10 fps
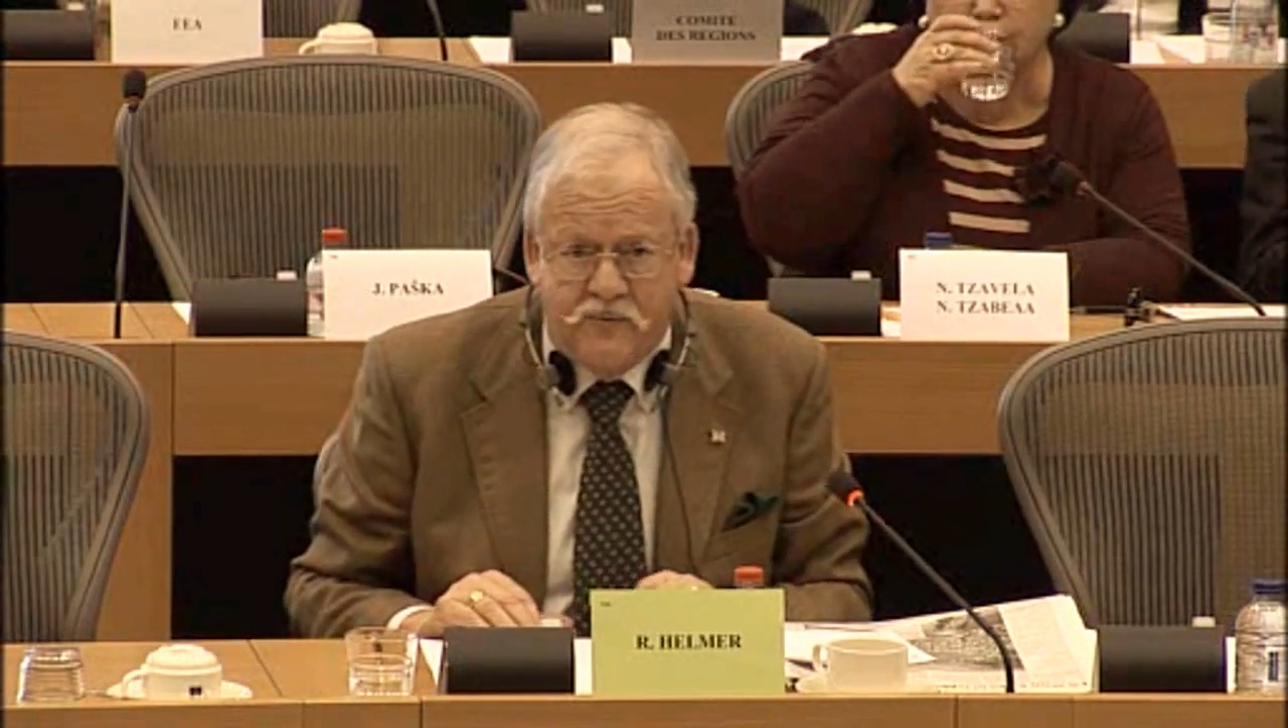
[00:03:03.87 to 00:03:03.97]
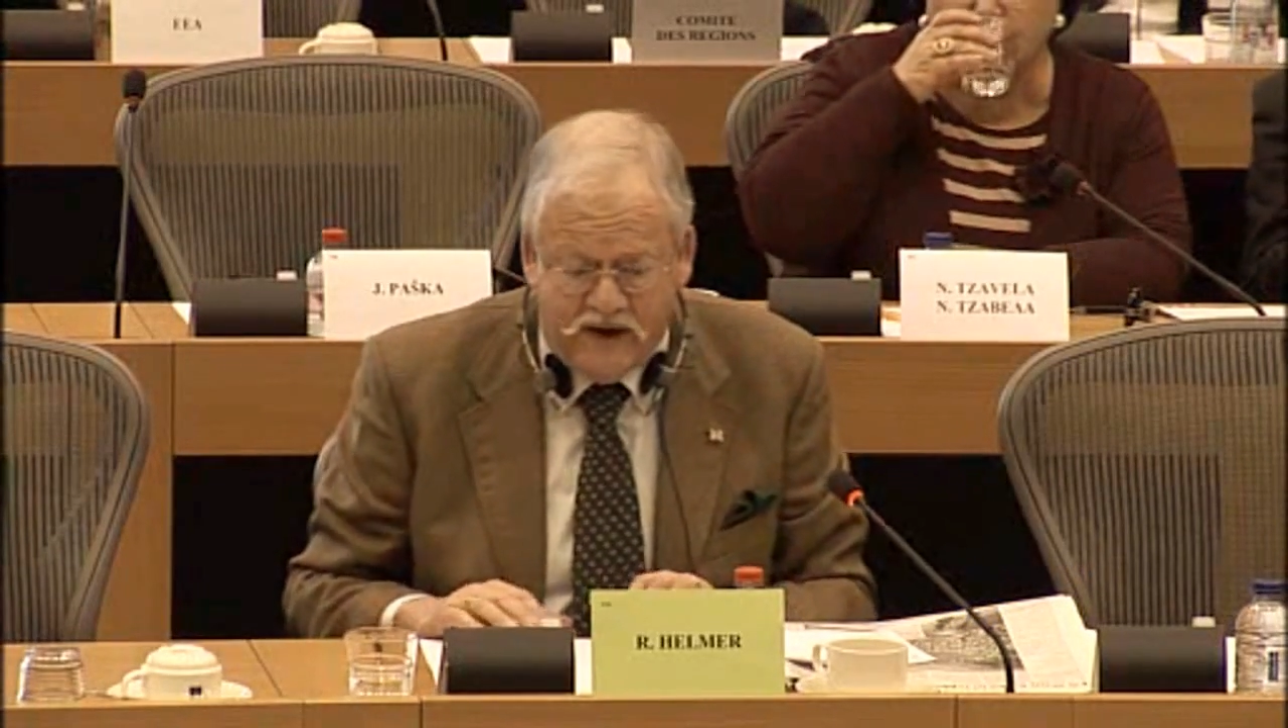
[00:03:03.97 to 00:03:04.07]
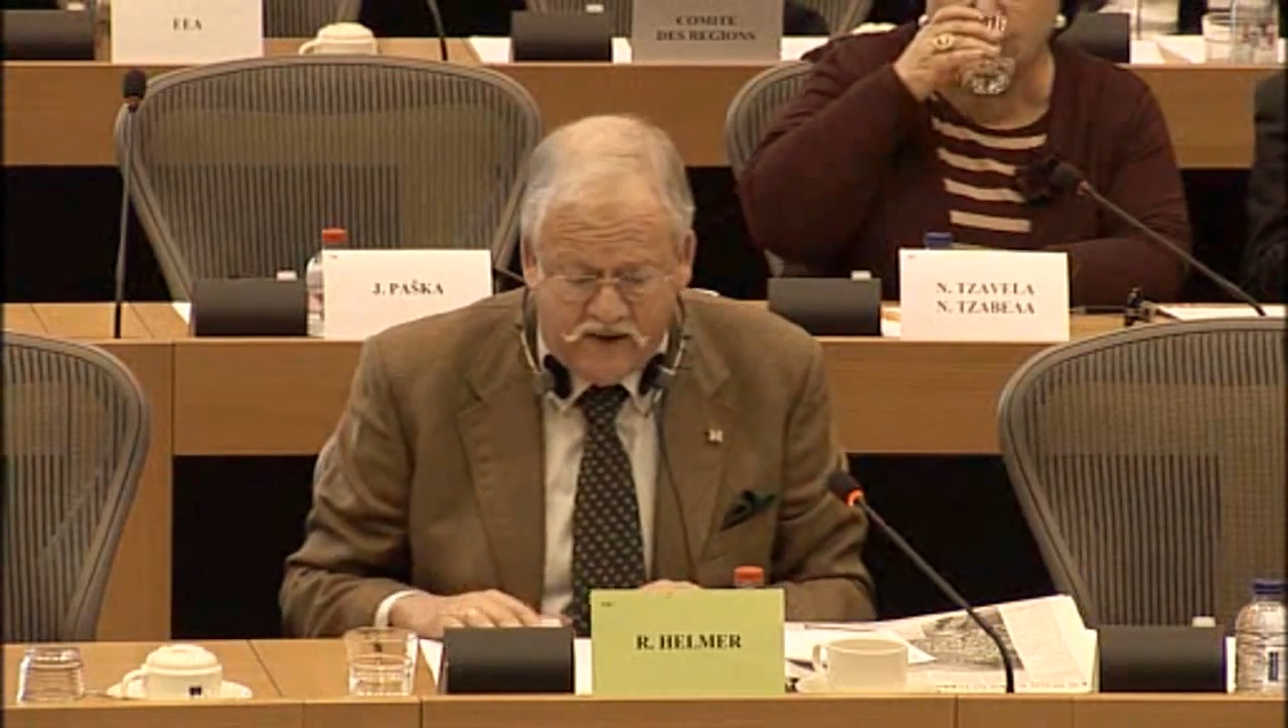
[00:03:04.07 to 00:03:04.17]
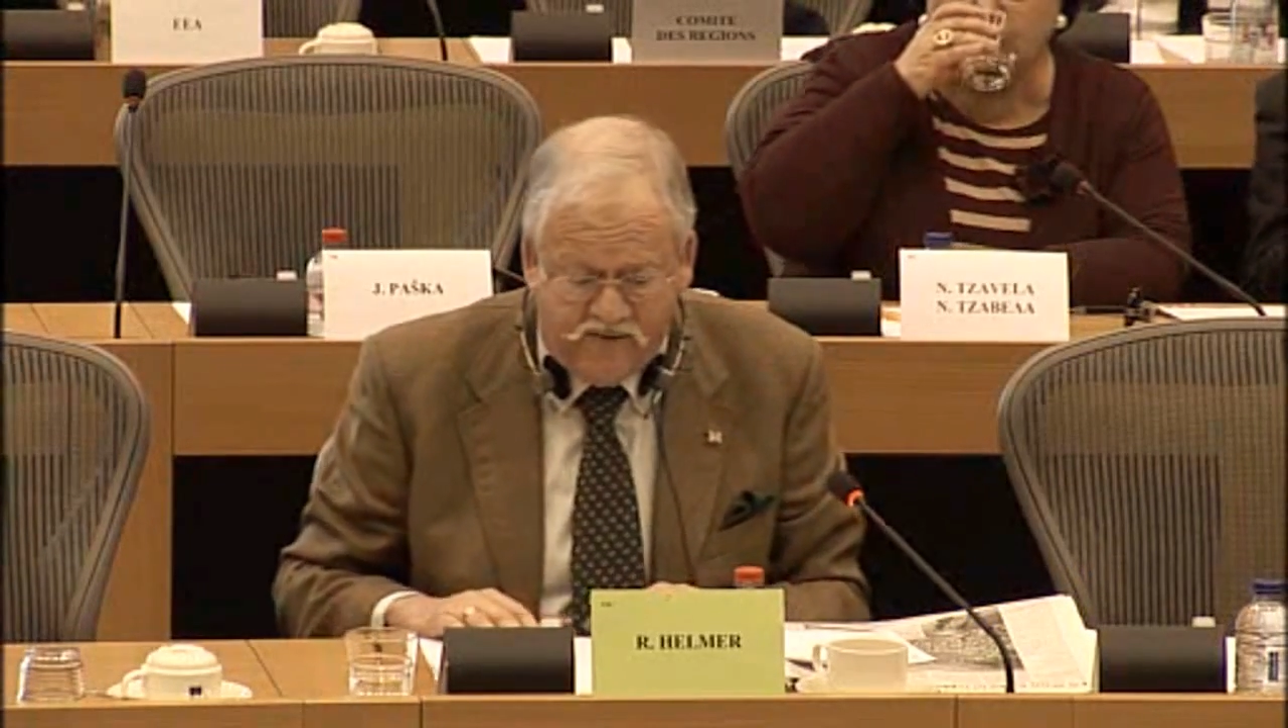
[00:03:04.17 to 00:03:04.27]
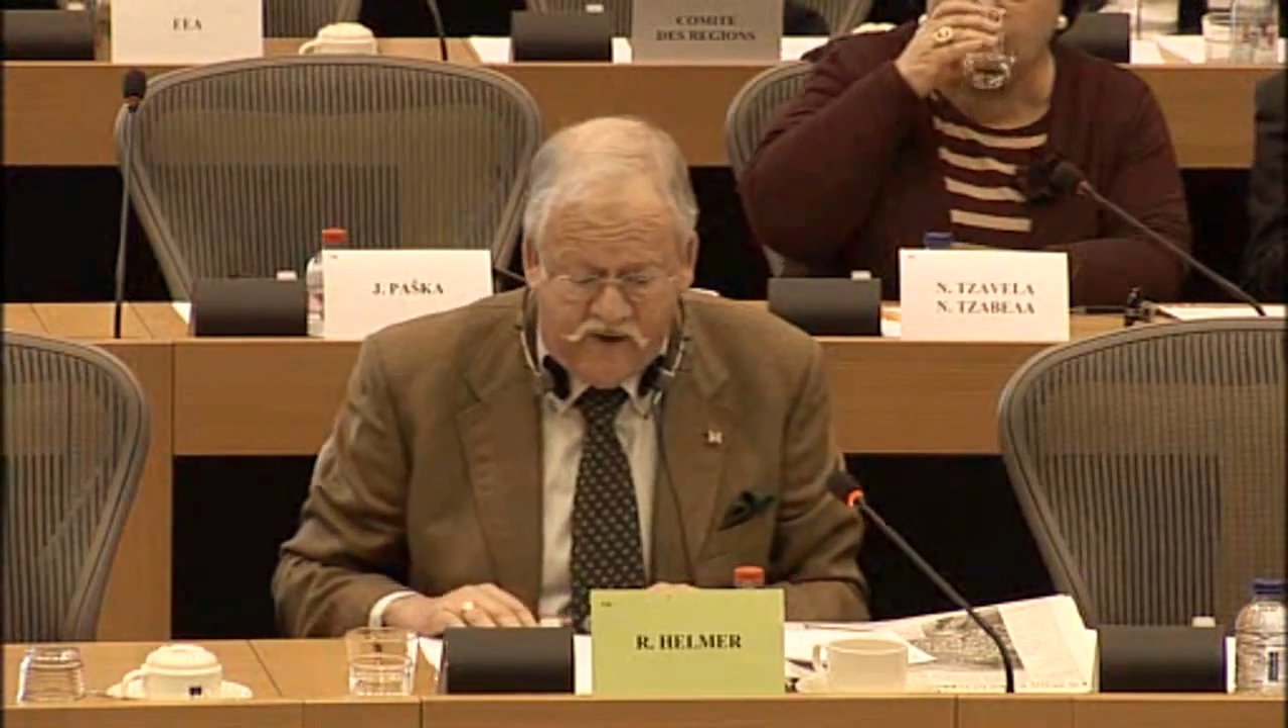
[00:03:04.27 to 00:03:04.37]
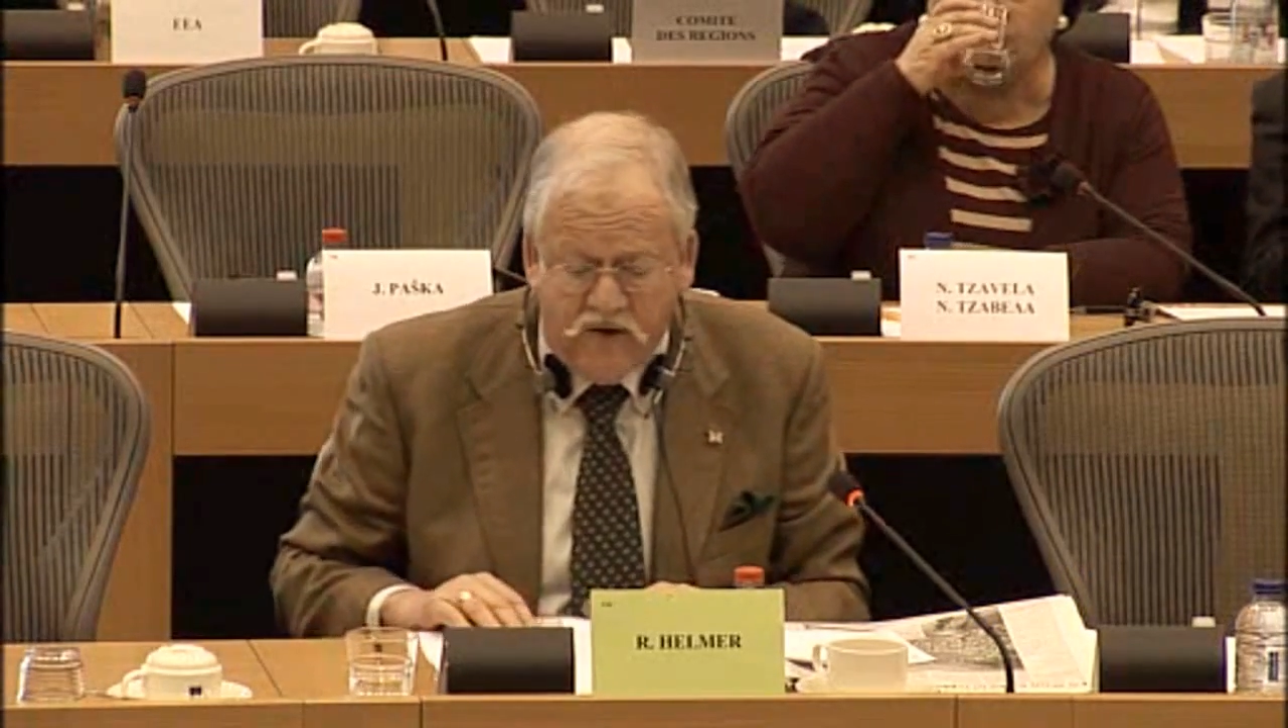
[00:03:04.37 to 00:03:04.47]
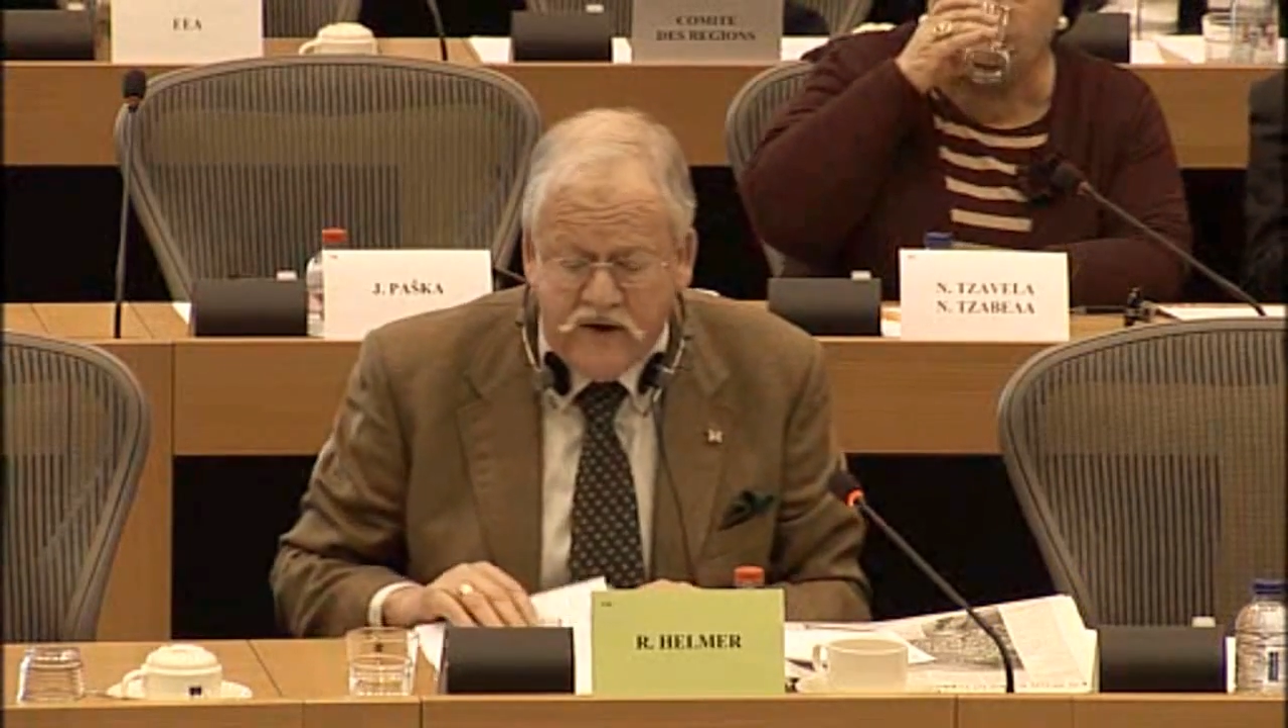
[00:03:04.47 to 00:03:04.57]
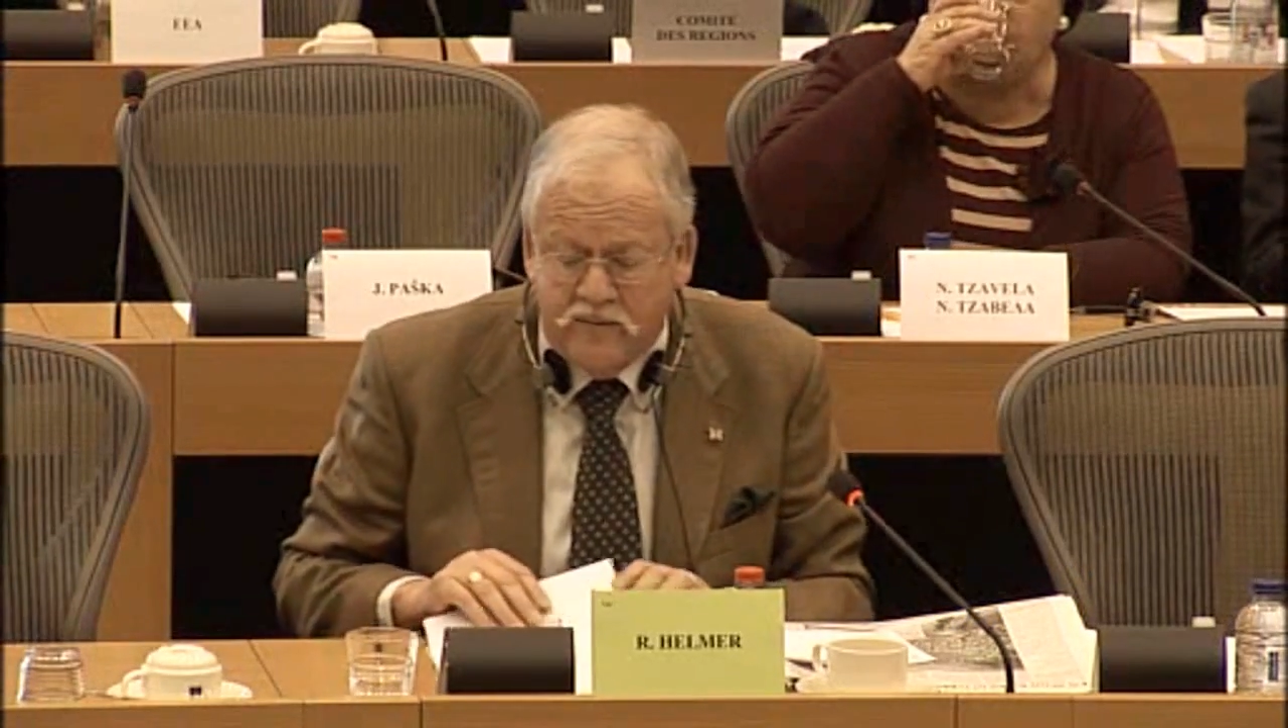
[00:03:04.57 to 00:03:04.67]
make a very